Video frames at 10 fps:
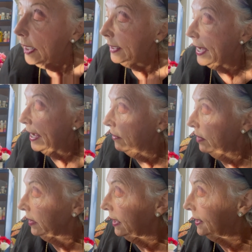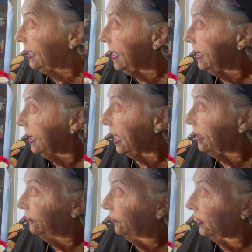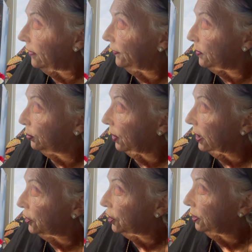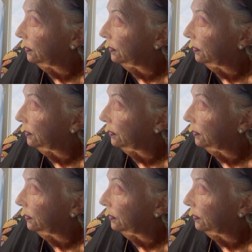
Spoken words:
Now I'm going to take a fluffy brush,